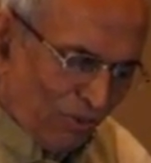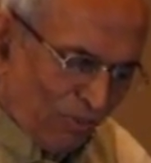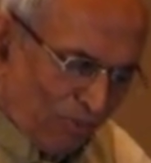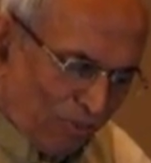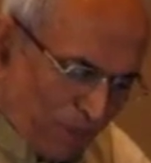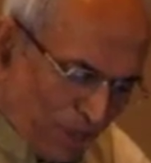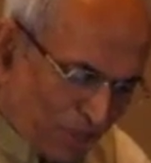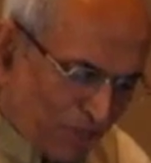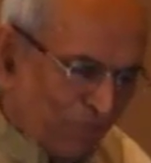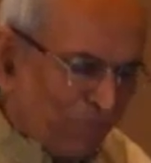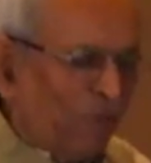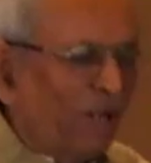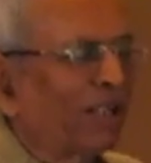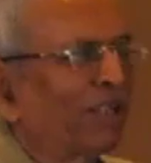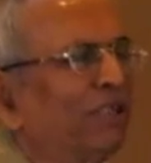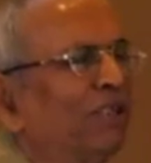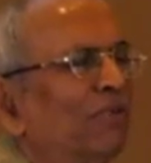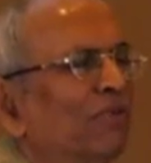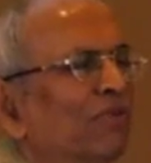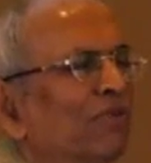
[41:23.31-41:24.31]

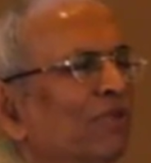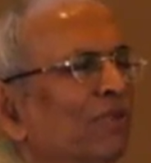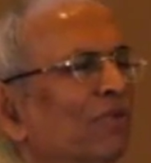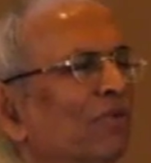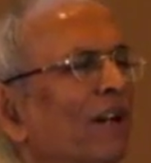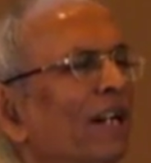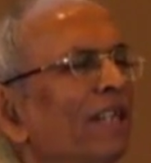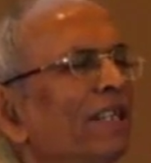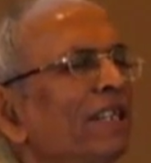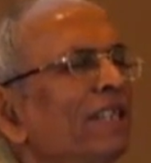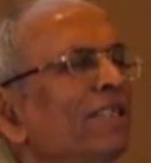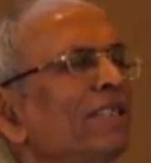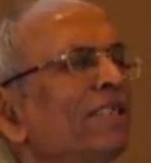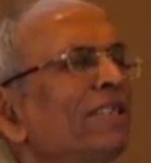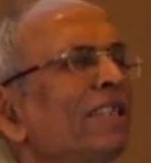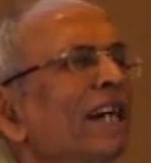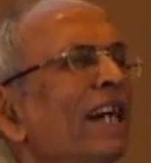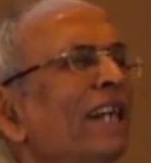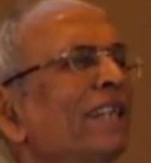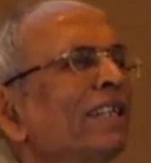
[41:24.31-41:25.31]
perspectives. One is
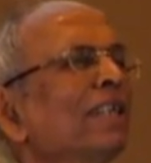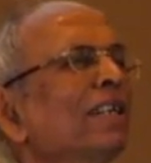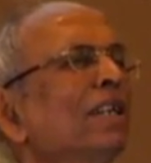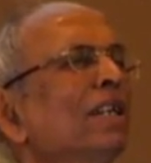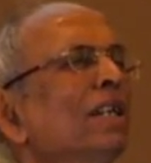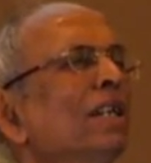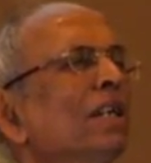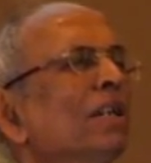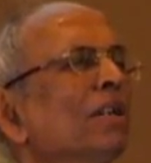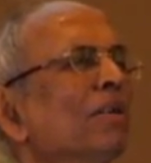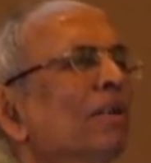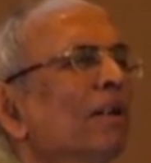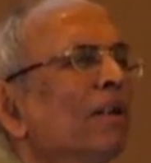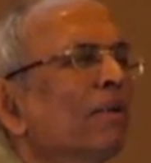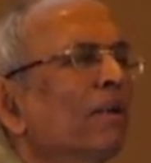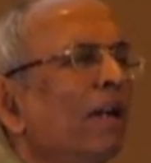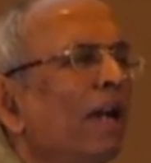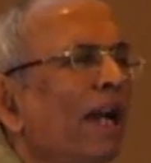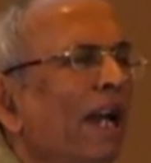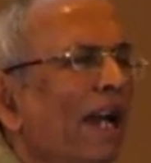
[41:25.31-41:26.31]
that
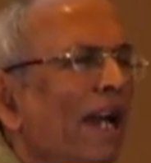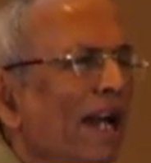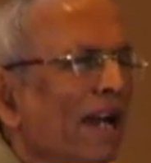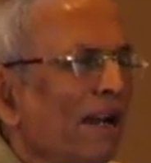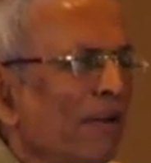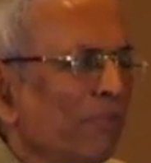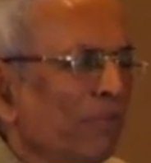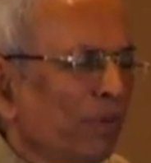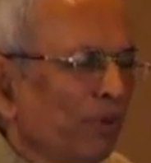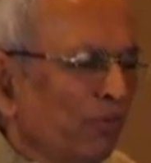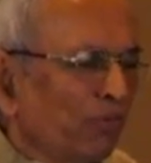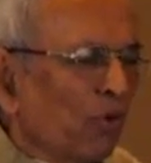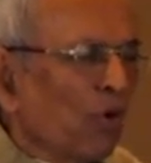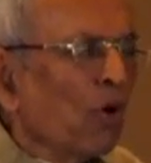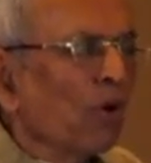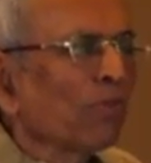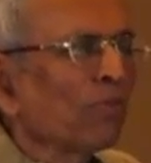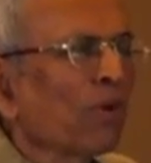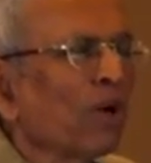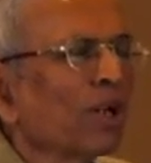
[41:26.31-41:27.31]

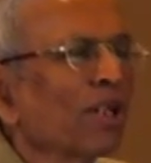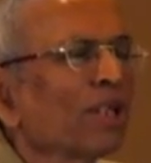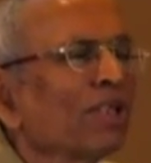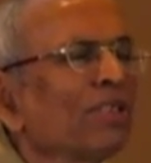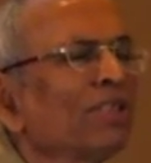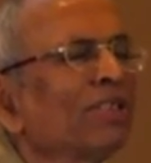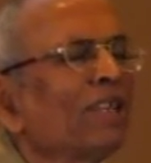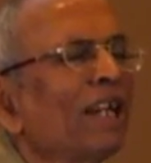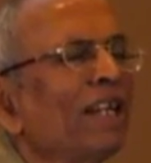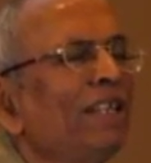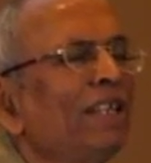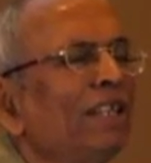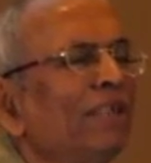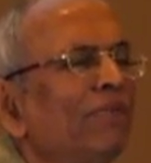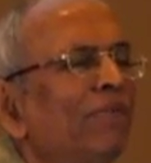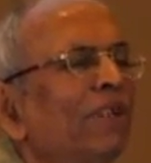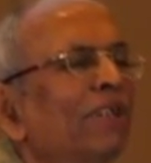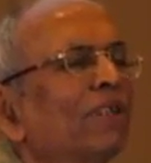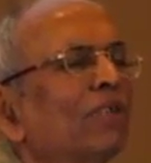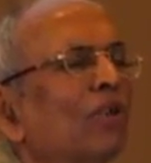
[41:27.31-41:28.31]
before modern
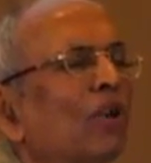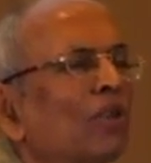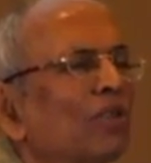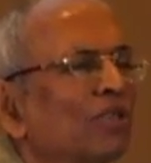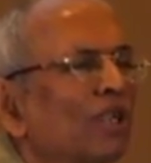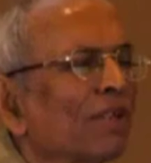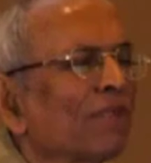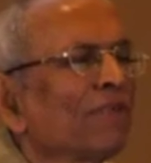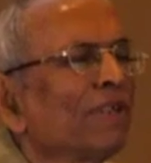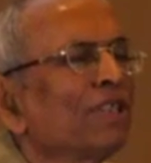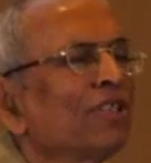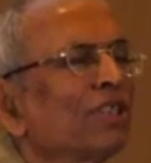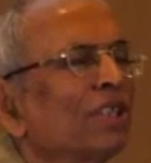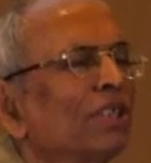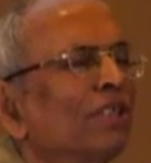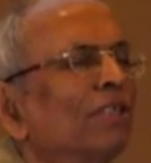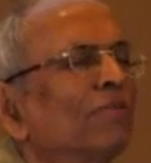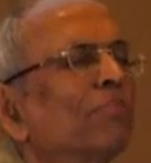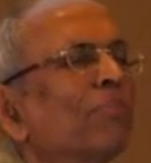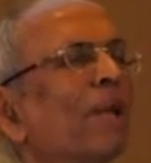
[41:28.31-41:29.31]
scientific
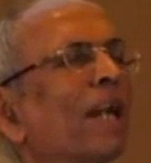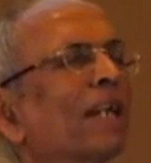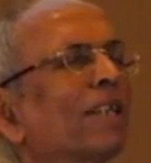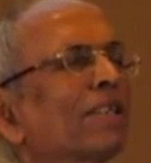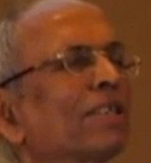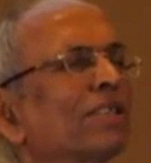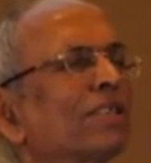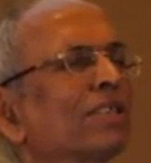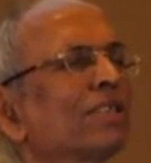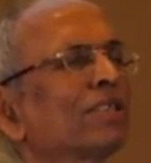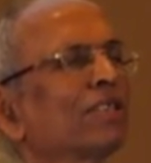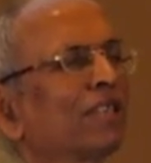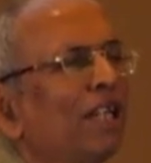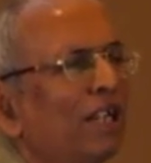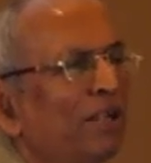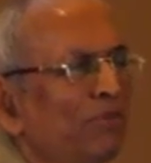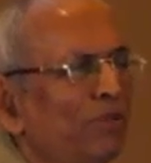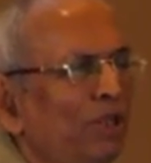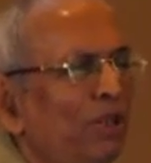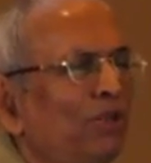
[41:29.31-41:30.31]
conservation practices
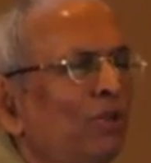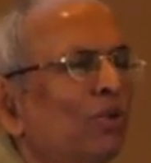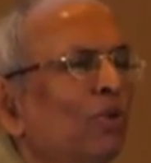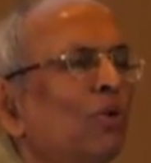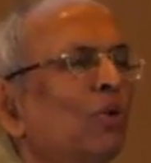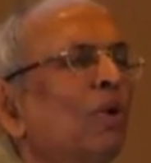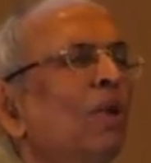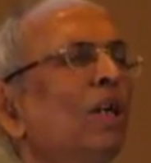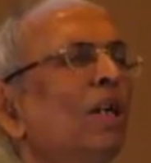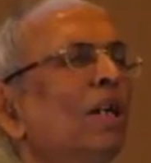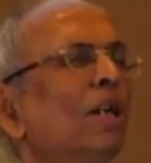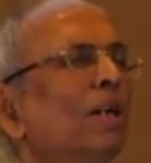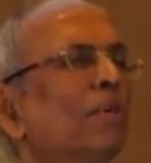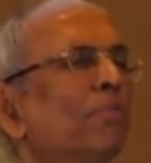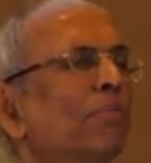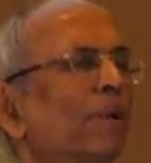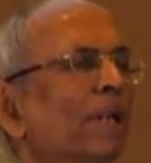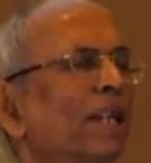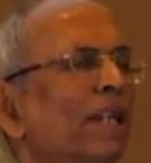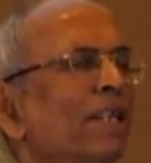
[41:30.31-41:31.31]
came into
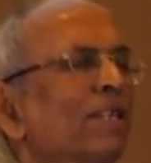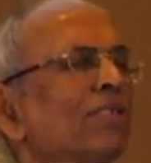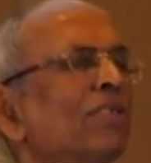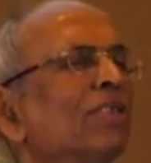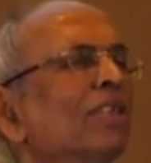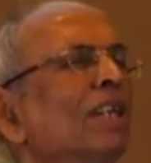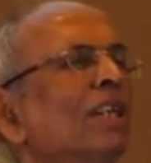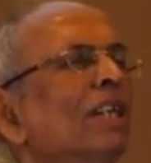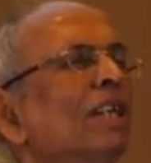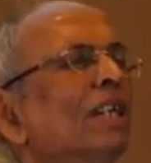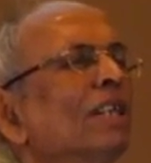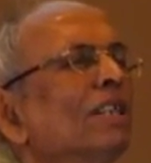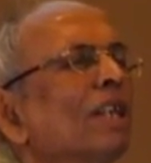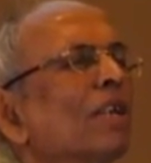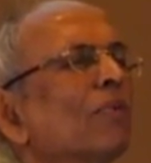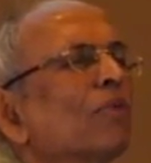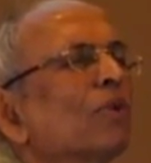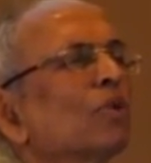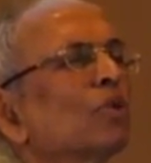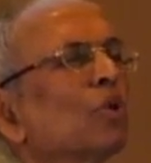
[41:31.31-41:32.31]
place,
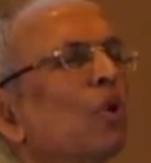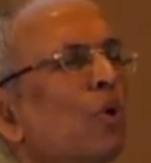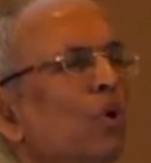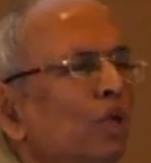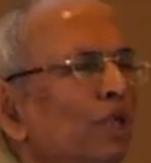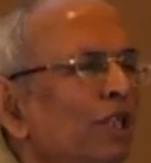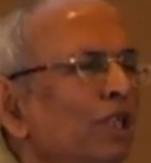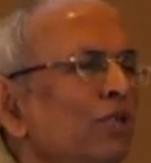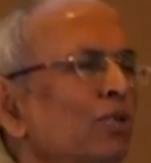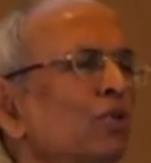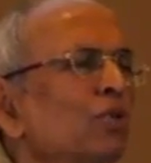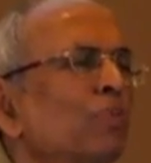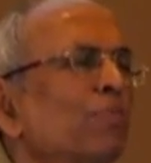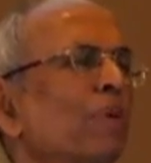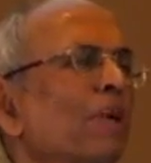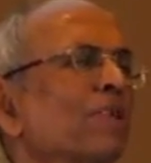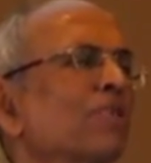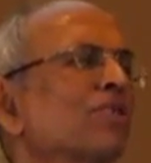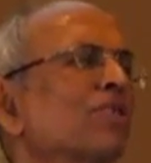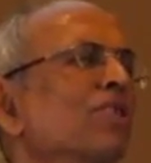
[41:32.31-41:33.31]
there was only
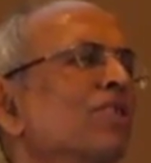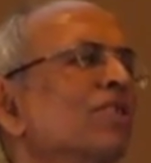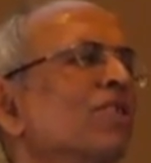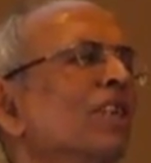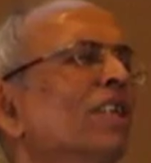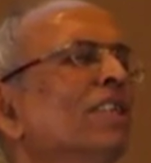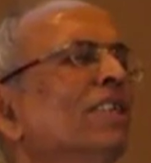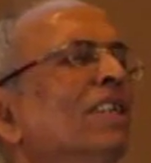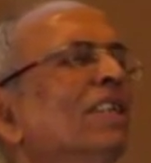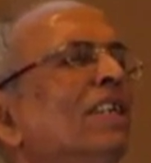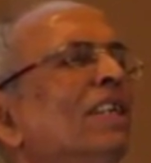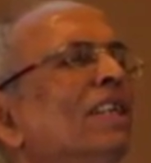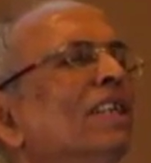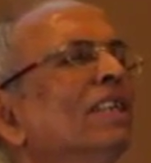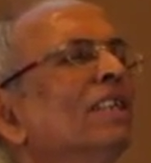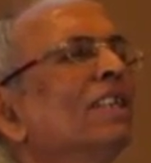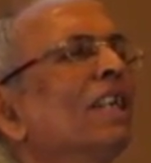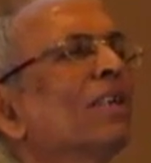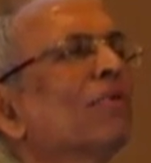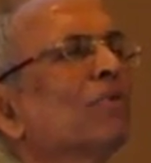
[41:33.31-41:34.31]
superstition,
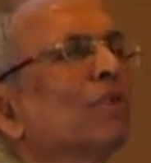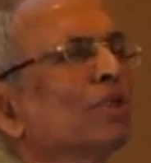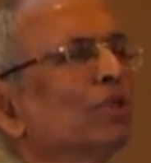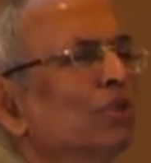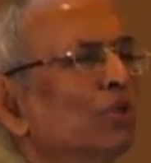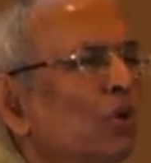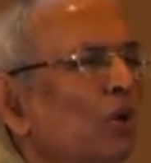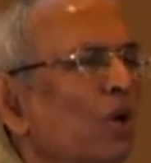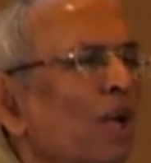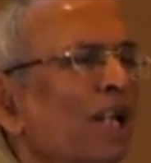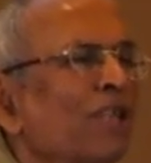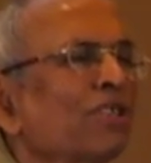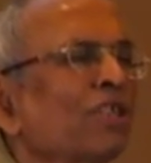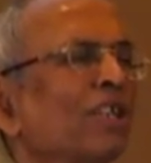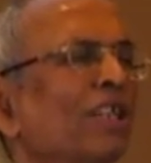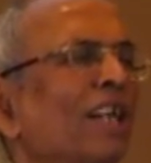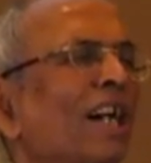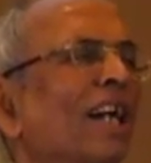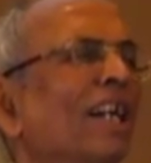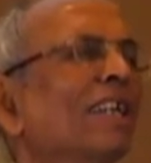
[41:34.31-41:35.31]
there was no
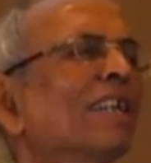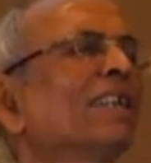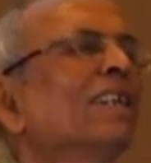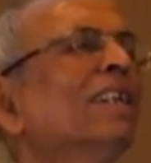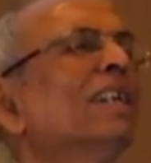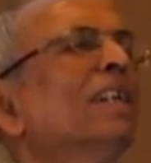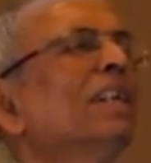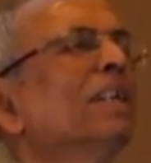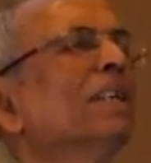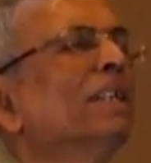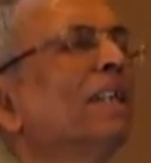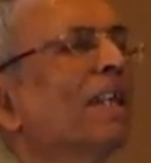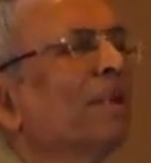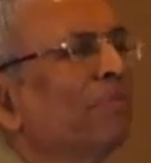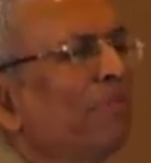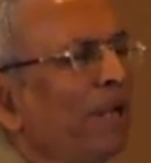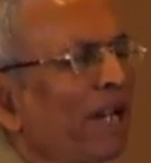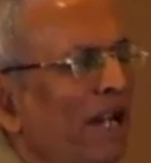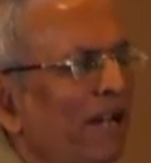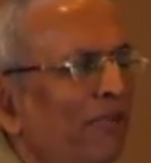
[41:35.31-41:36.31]
rationale, there
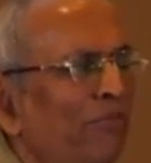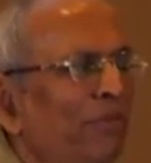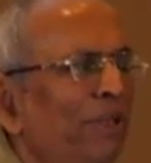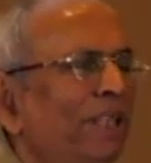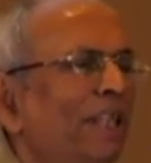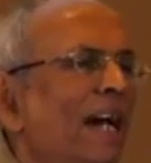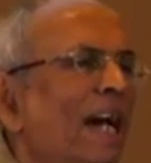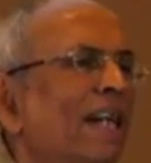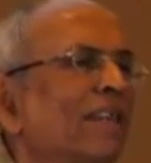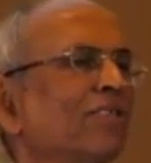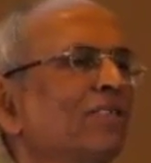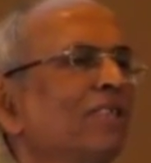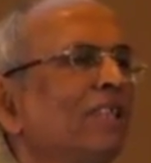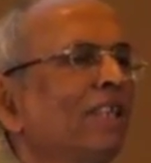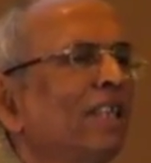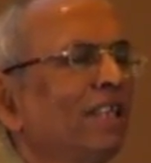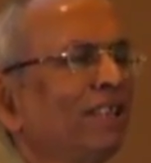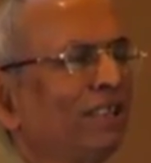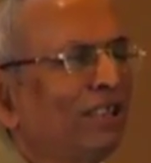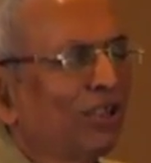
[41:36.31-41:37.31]
may have been
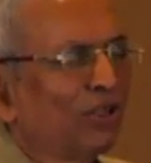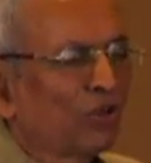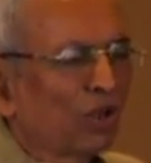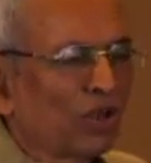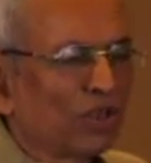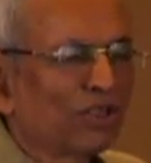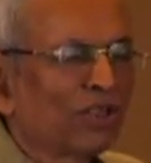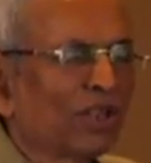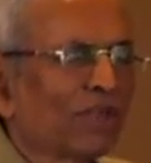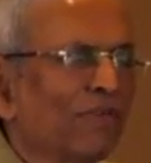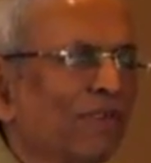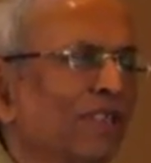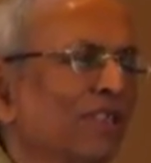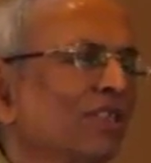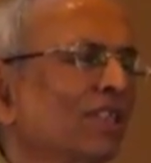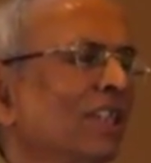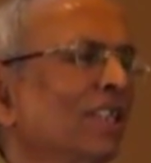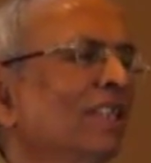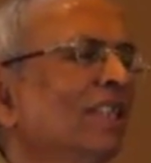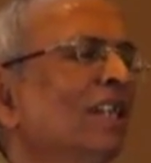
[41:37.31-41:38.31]
accidental
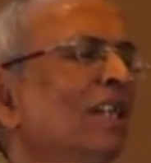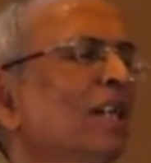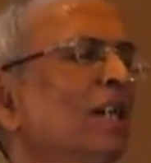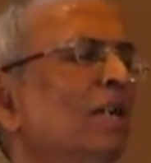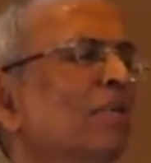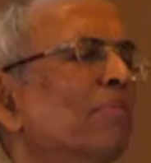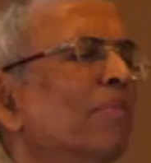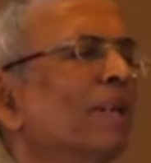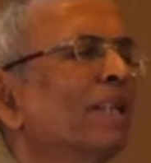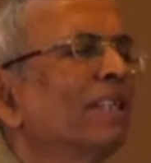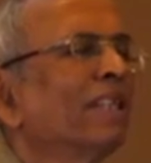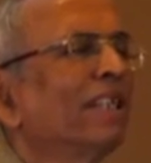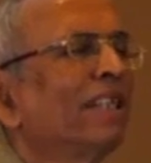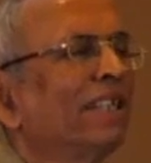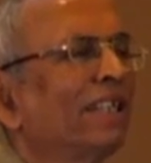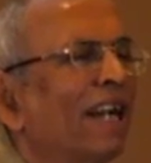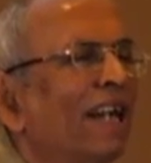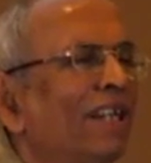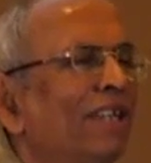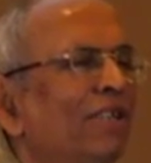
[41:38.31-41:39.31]
conservation, but
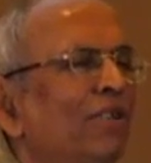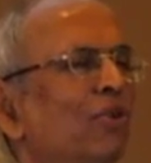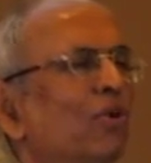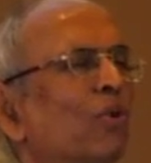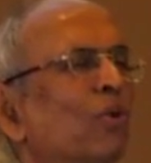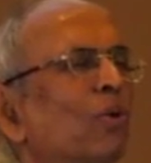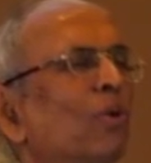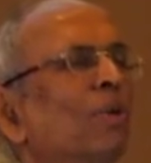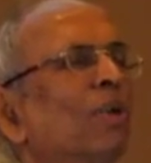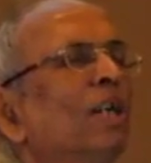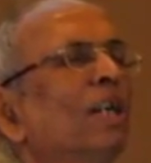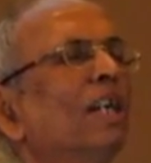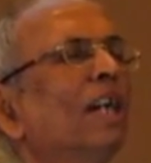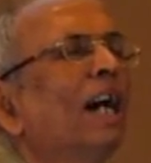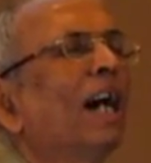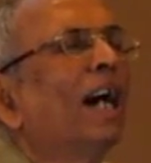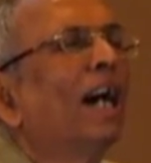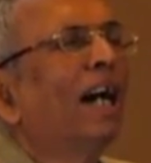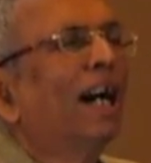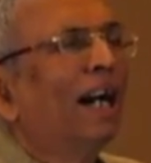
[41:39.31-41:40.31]
it had no
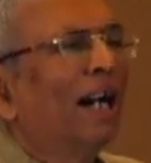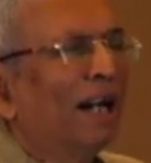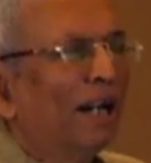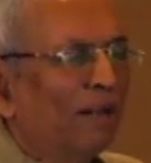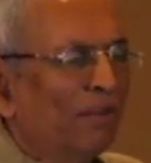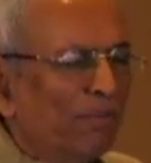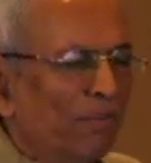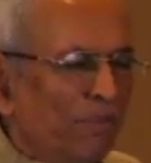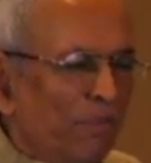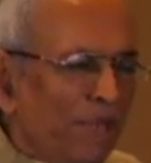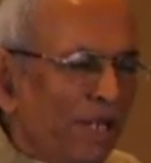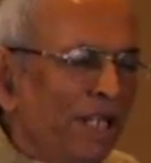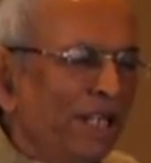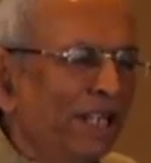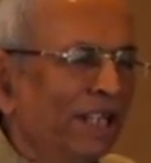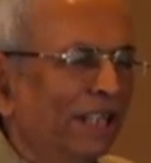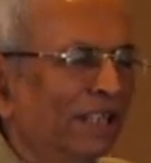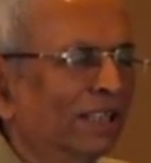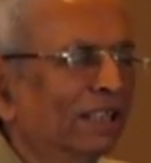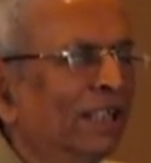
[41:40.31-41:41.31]

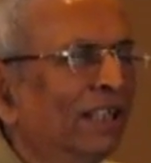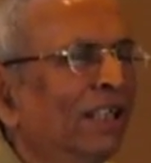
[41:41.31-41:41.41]
meaning.